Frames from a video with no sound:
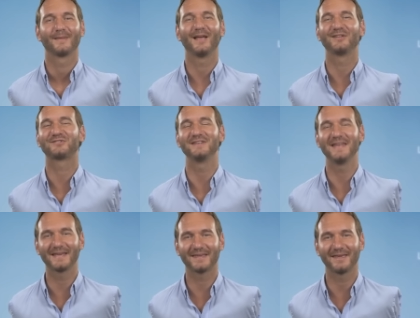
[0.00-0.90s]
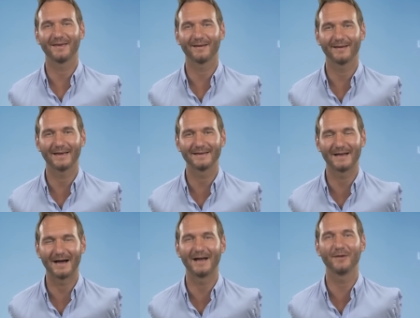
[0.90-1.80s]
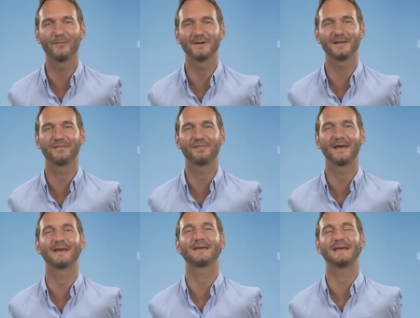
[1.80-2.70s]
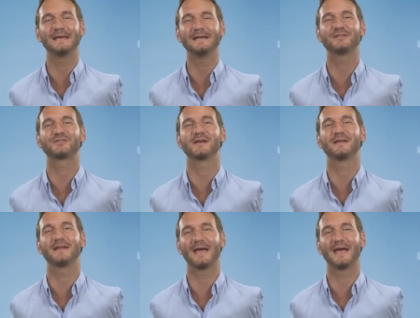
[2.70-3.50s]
It's Nick here, and I want to thank each and